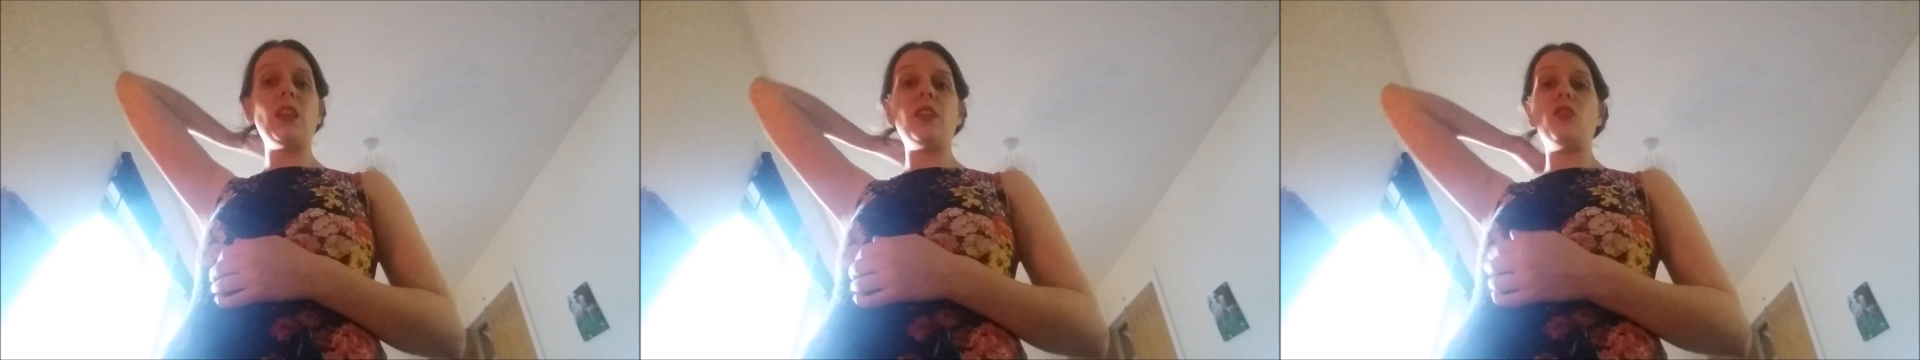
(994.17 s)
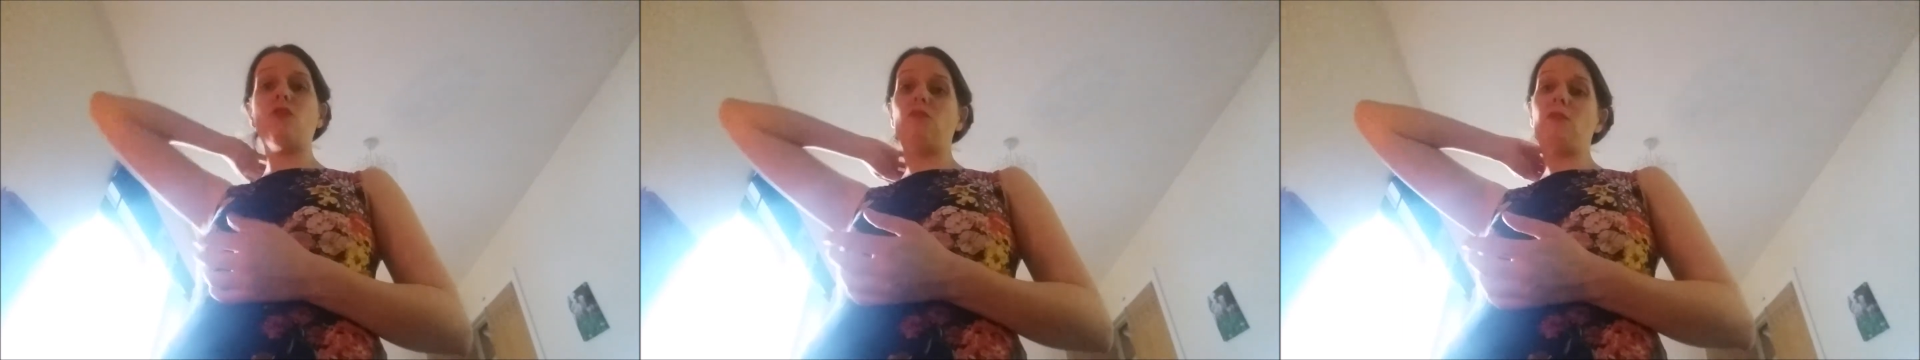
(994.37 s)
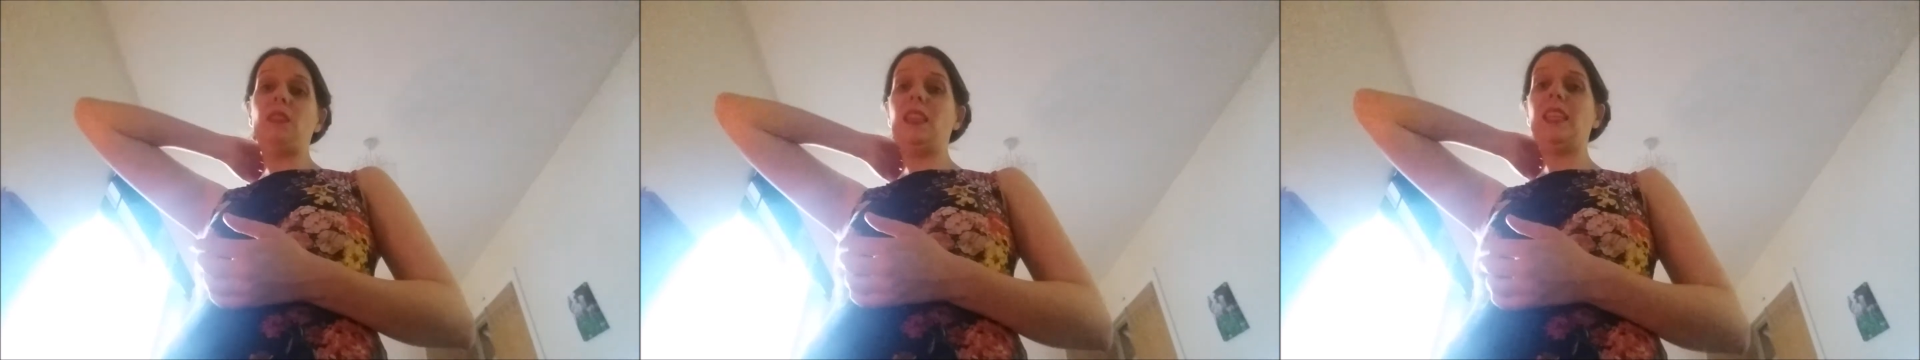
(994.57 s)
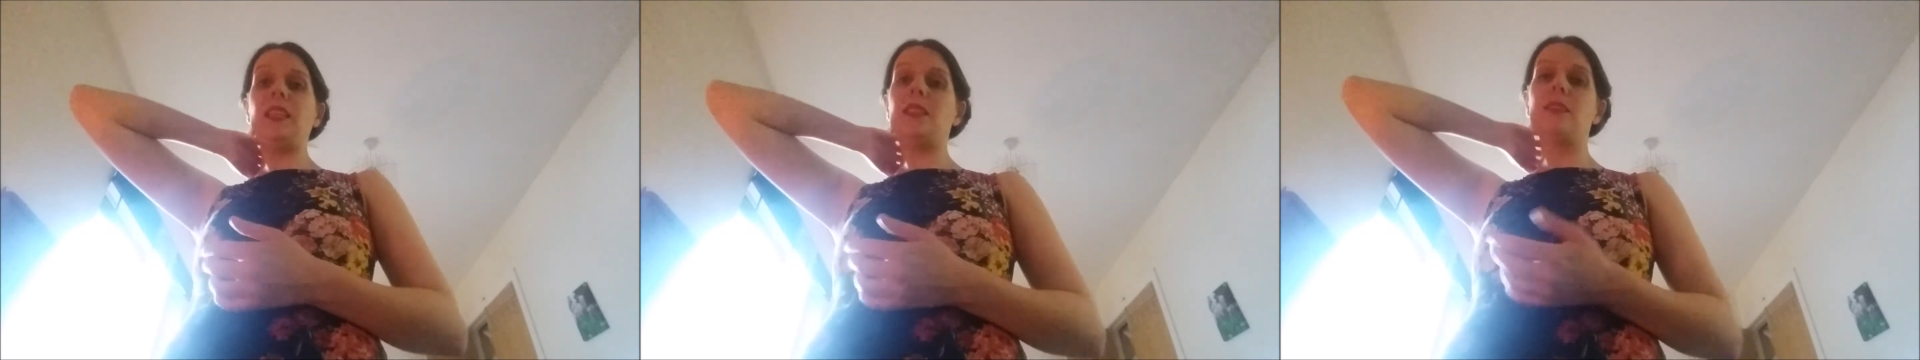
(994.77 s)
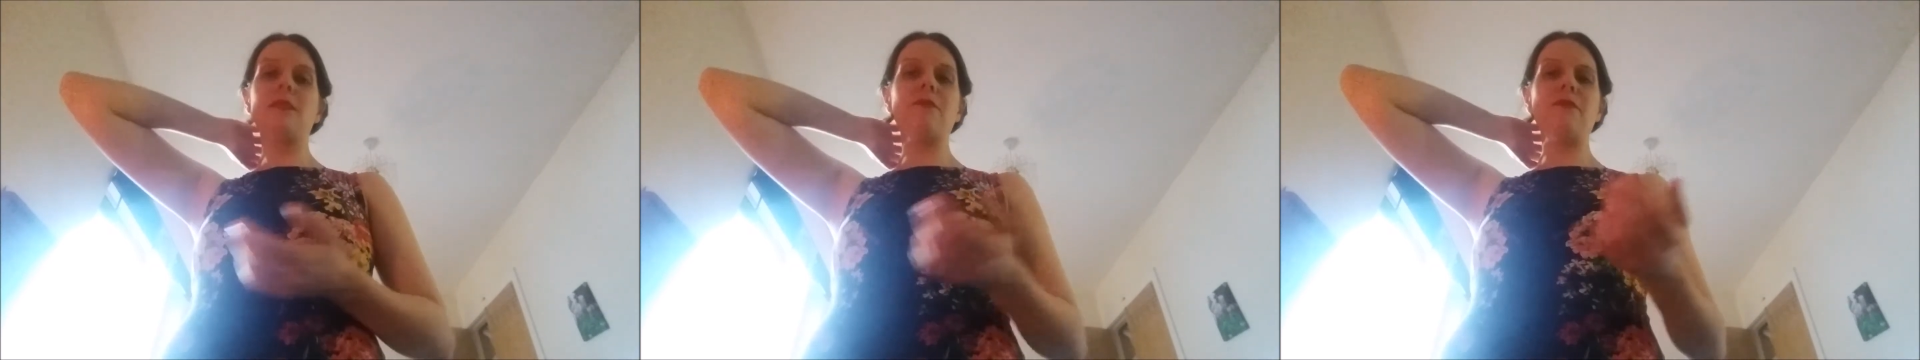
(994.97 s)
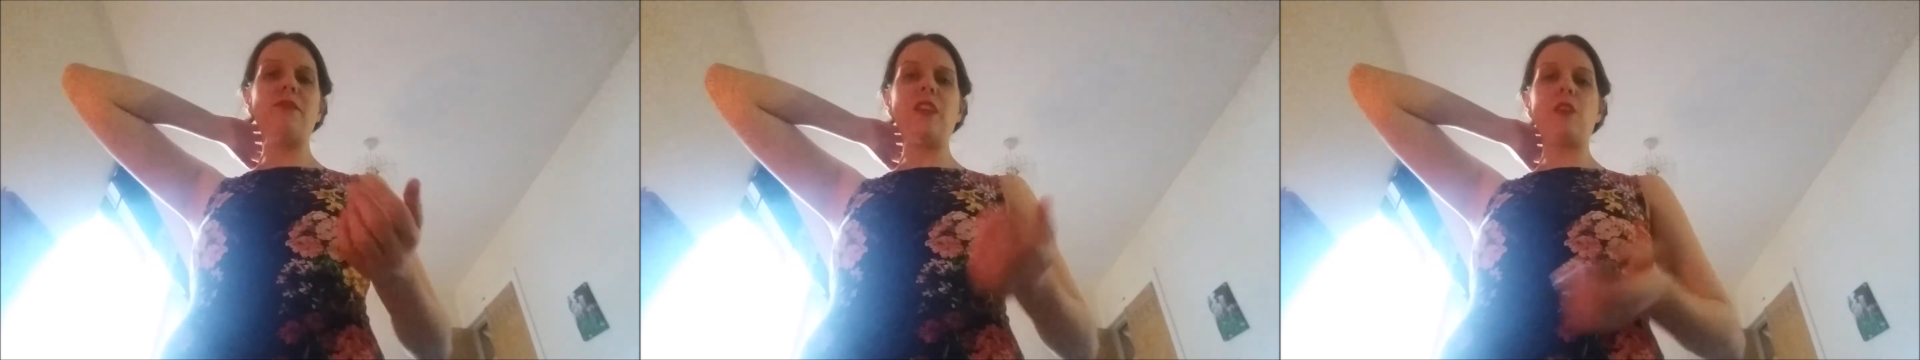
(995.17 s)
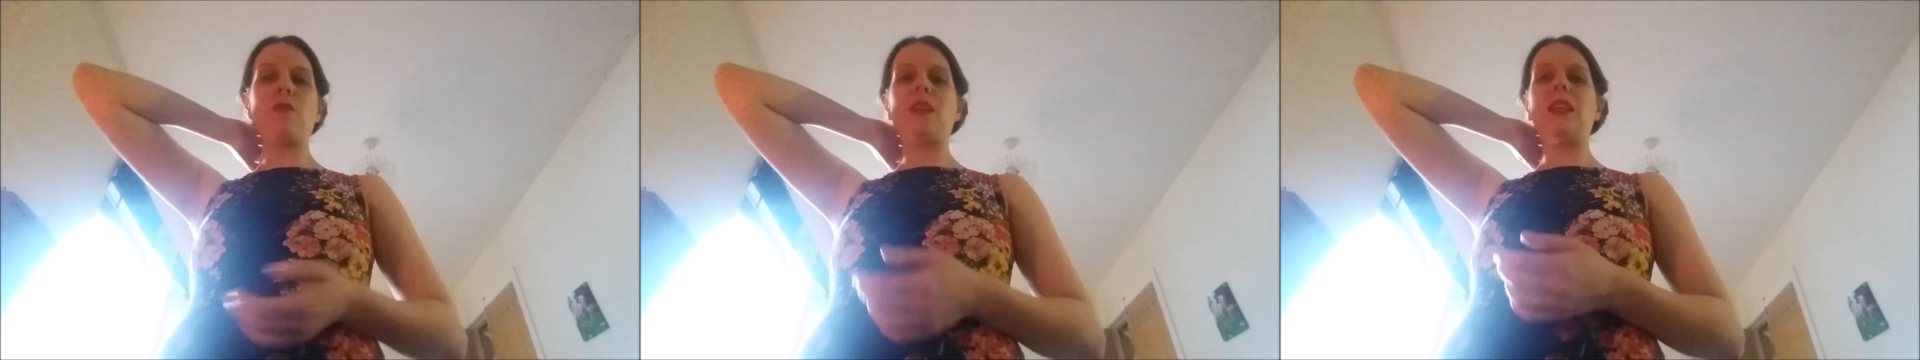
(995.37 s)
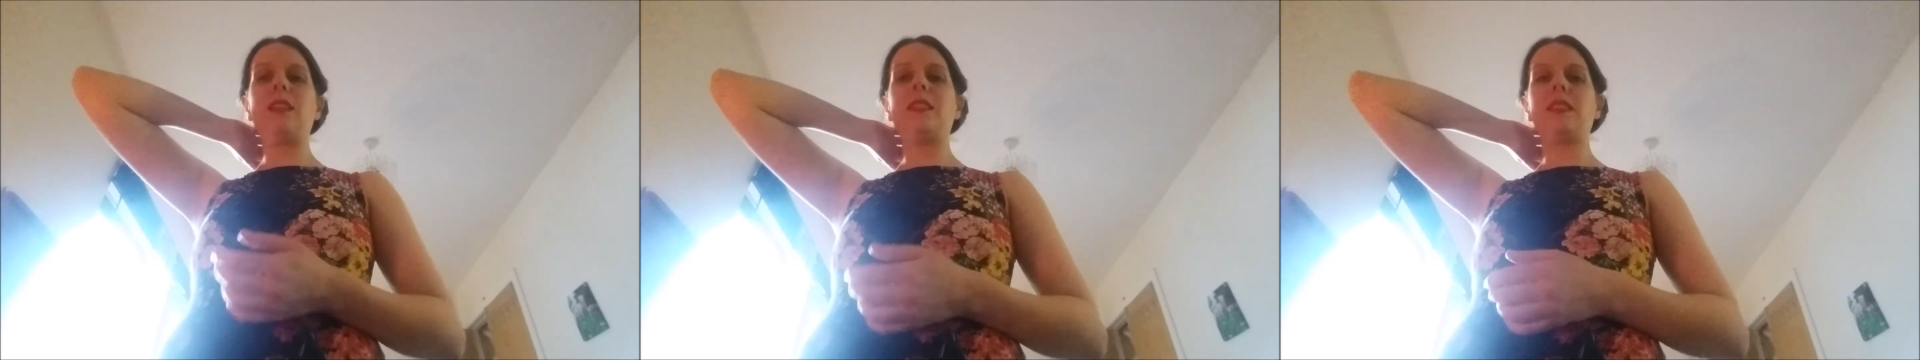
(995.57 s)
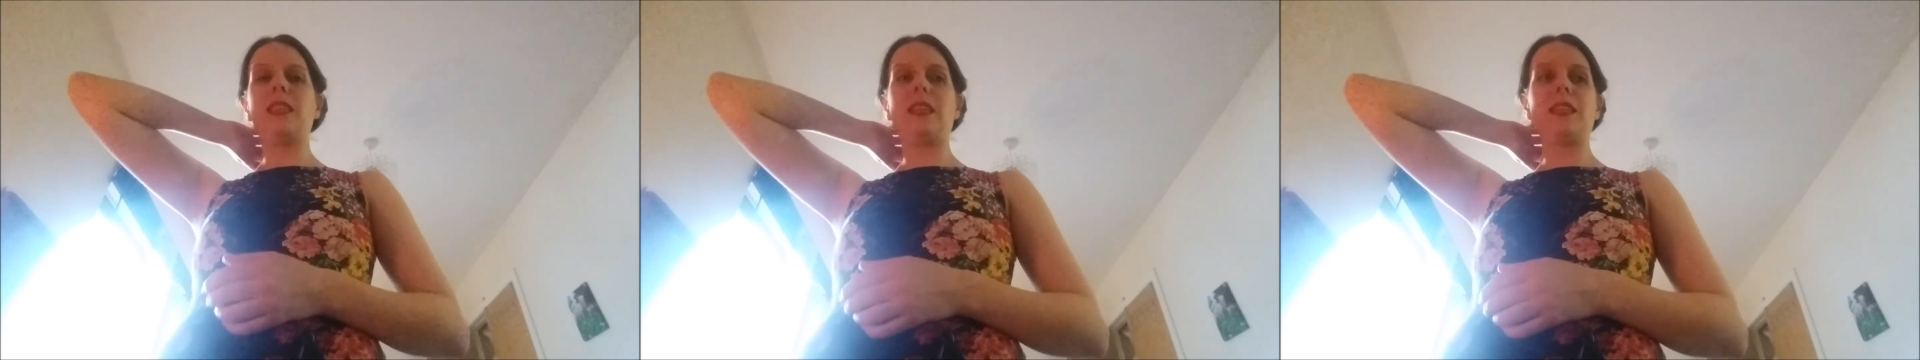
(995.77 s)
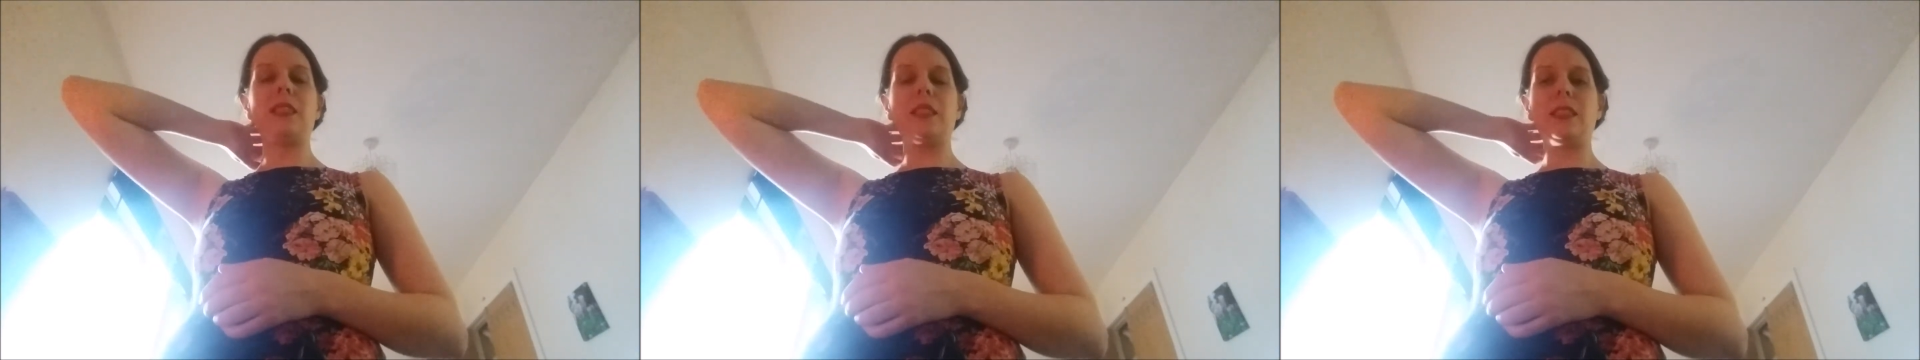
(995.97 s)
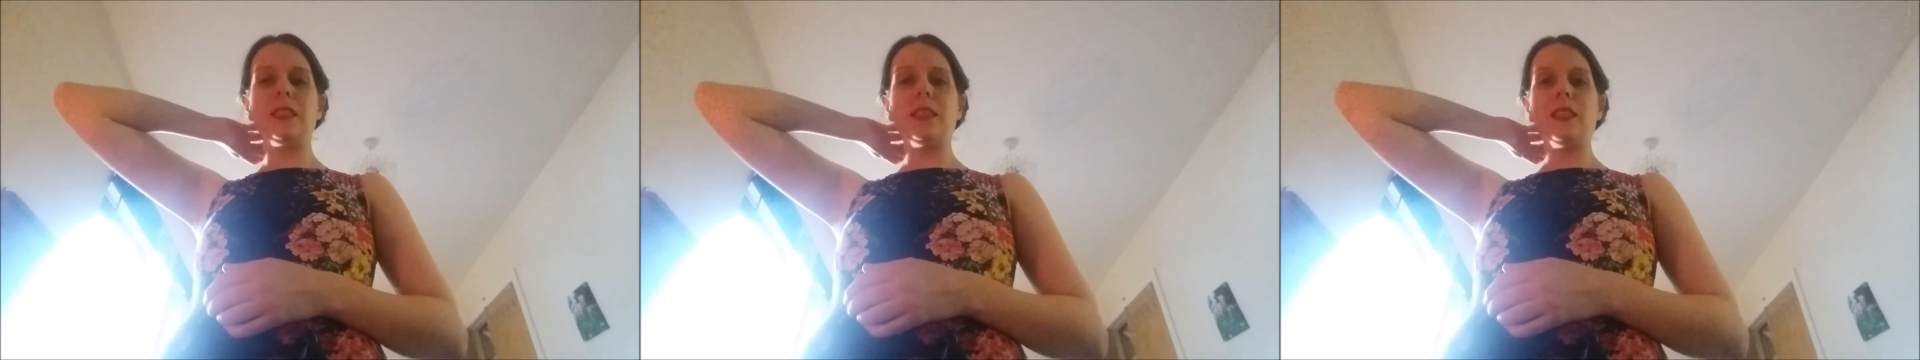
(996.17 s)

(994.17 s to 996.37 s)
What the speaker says: that you need various things